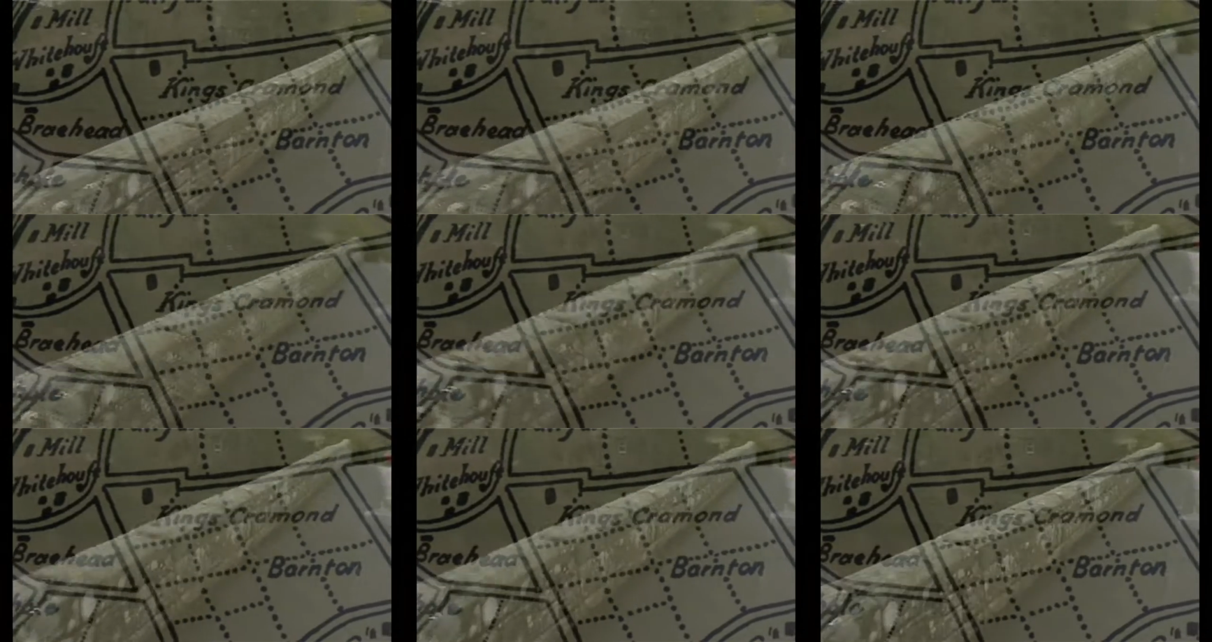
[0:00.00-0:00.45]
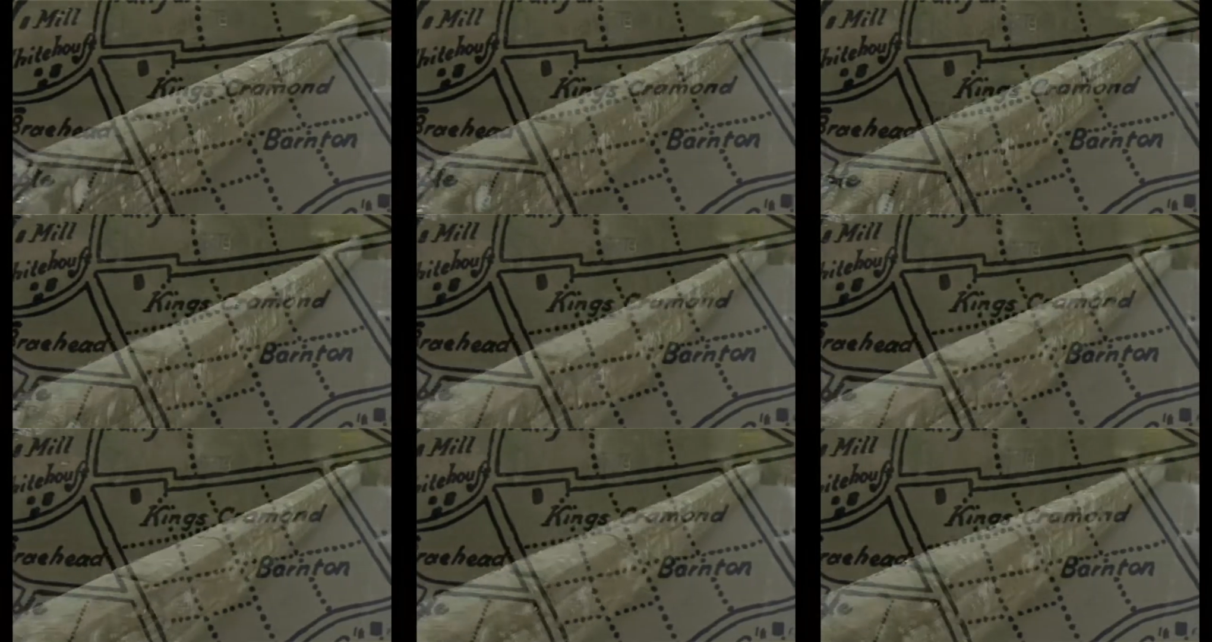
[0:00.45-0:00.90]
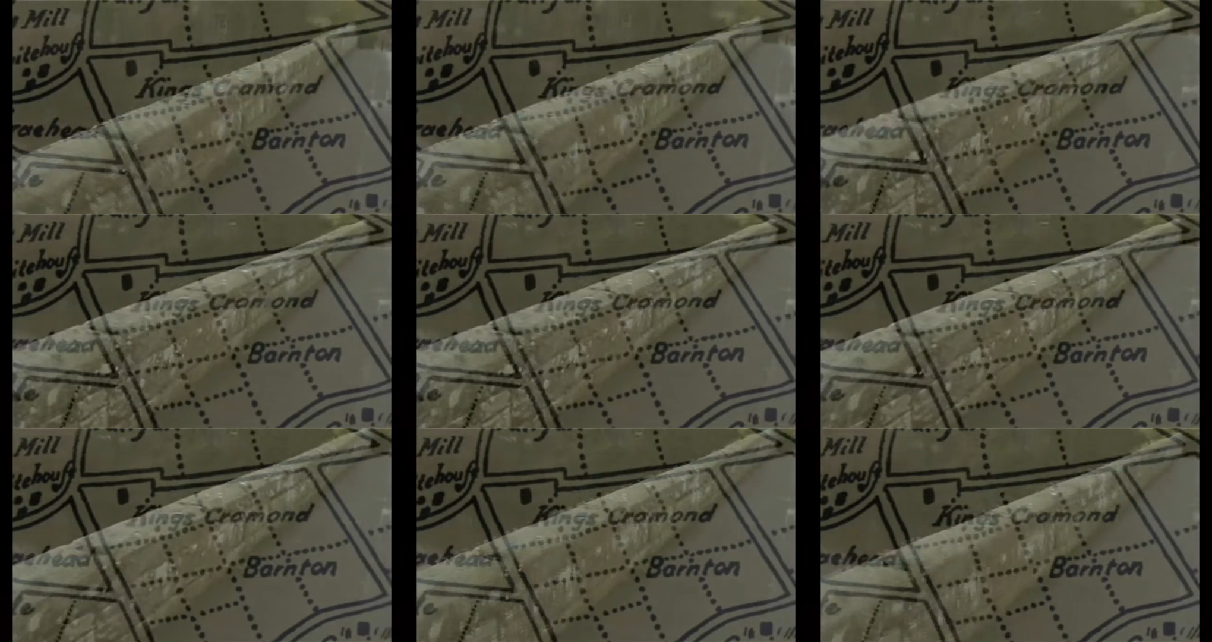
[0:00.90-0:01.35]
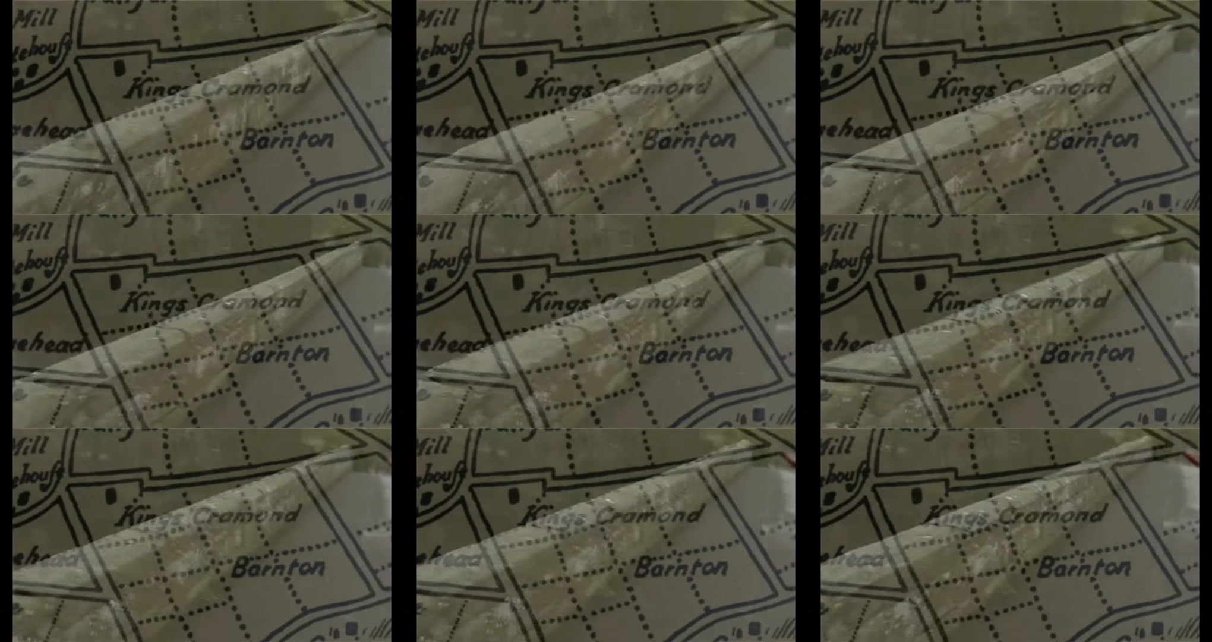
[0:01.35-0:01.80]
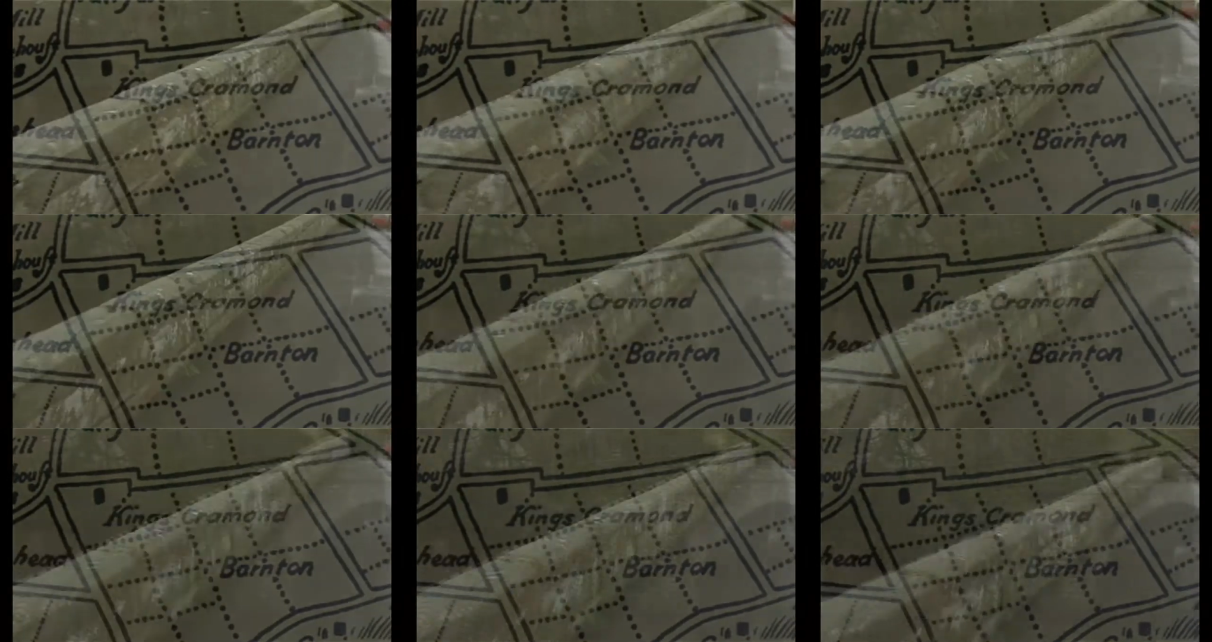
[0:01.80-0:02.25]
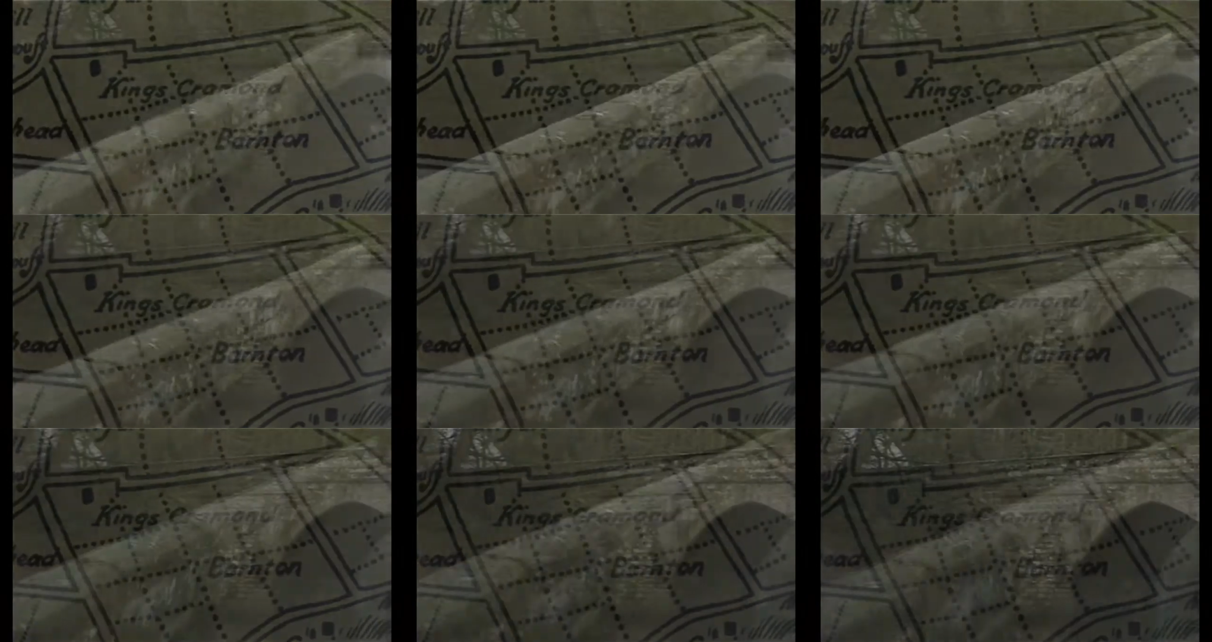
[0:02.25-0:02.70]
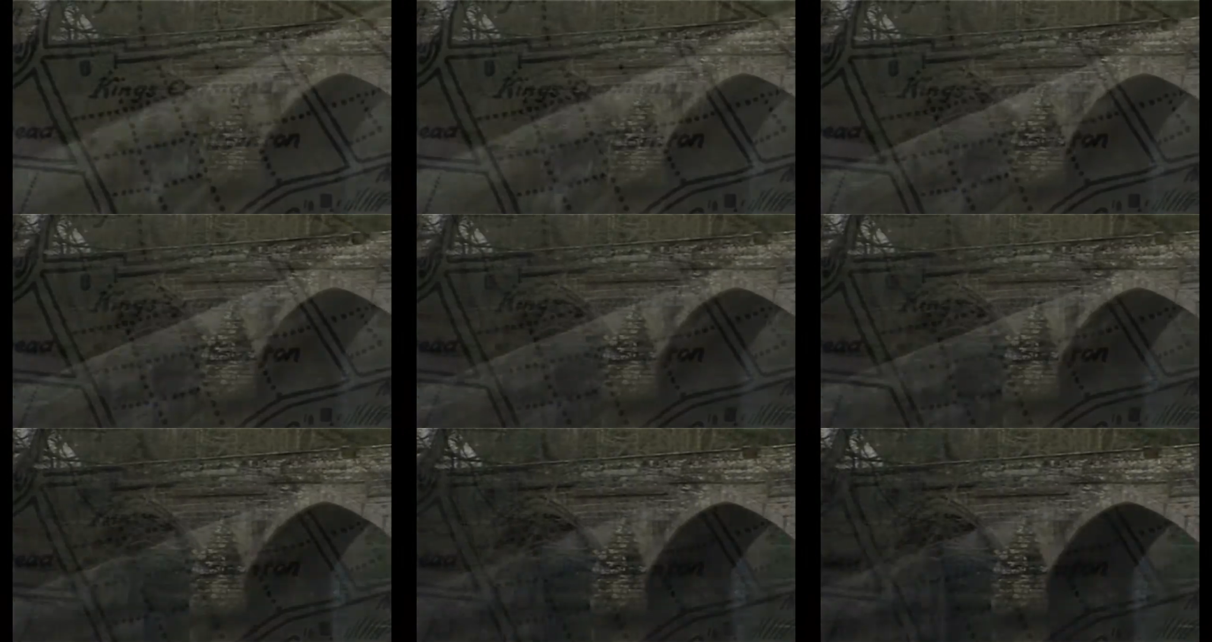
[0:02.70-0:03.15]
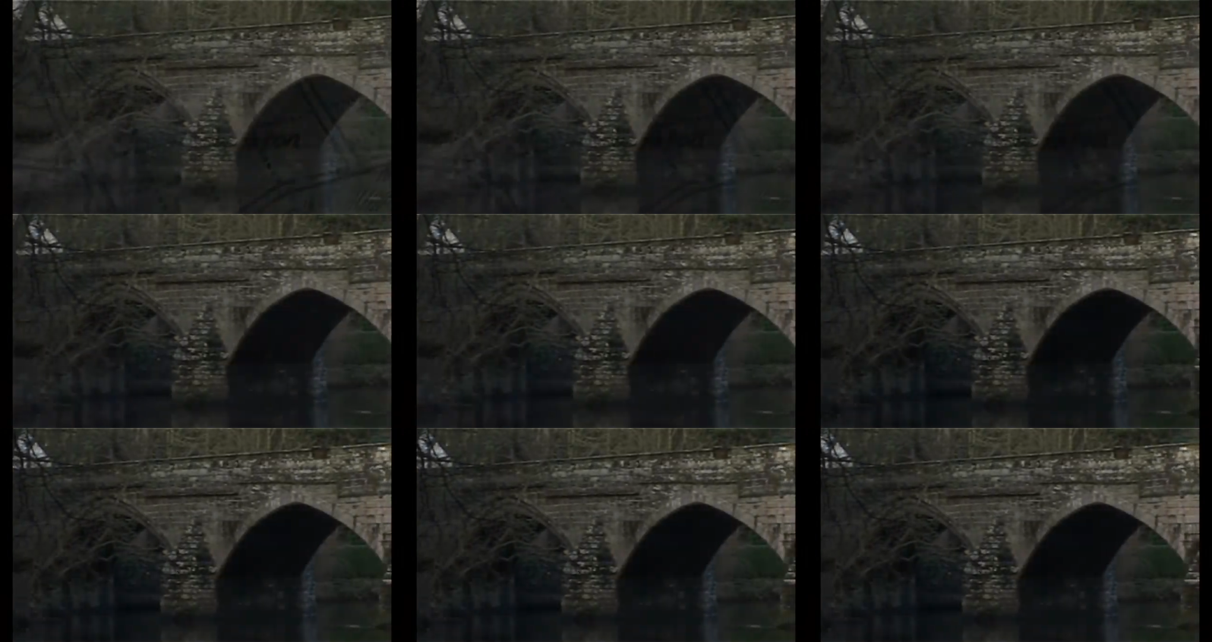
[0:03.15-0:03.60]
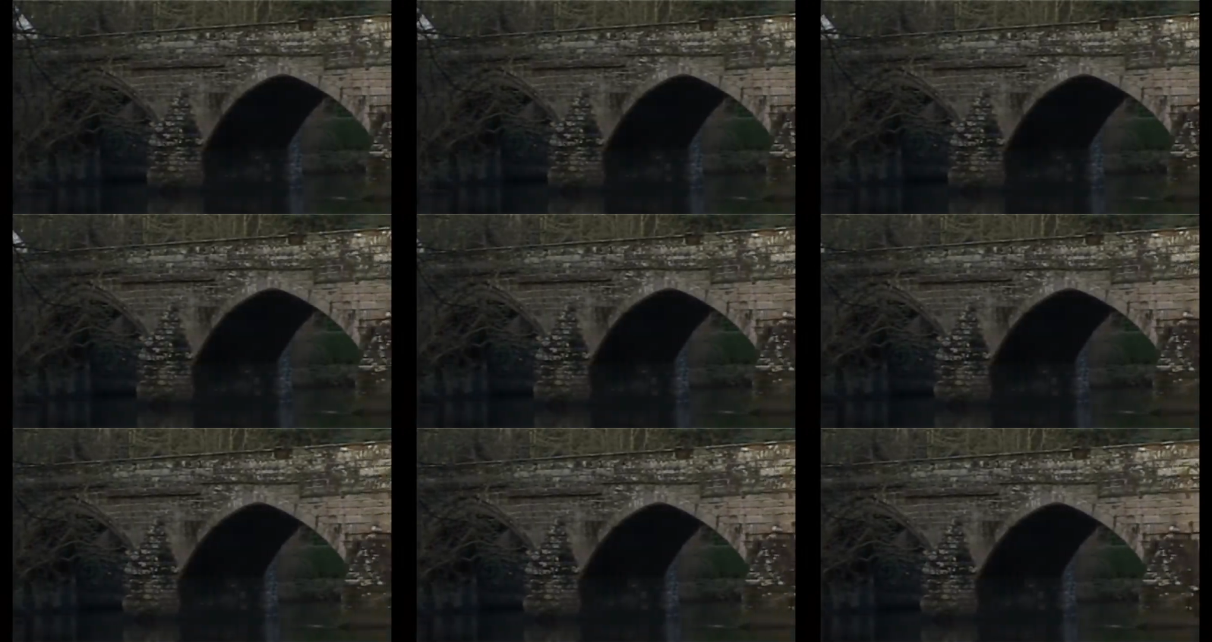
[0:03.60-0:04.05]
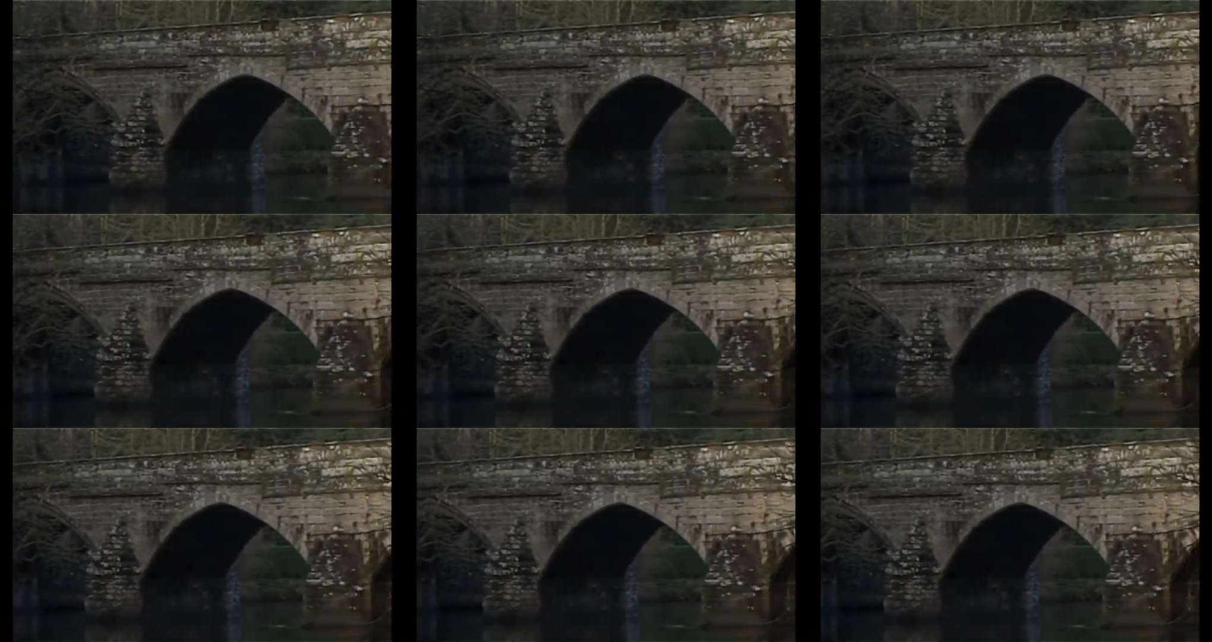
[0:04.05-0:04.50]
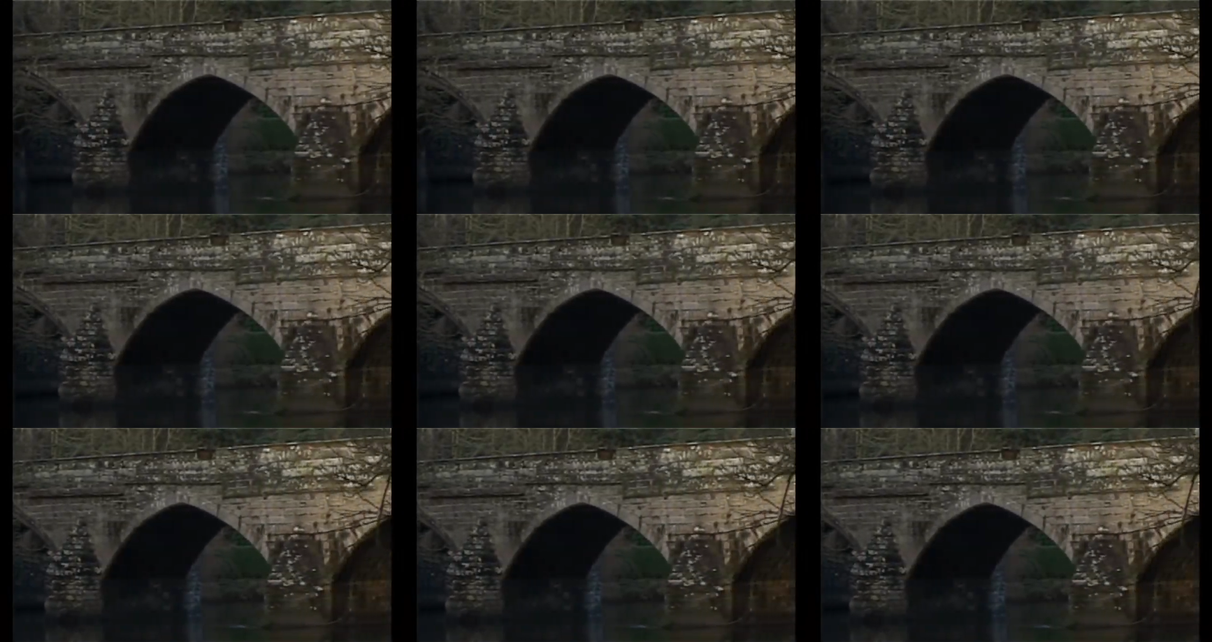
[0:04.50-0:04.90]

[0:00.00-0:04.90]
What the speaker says: Nobody's mouth can be seen.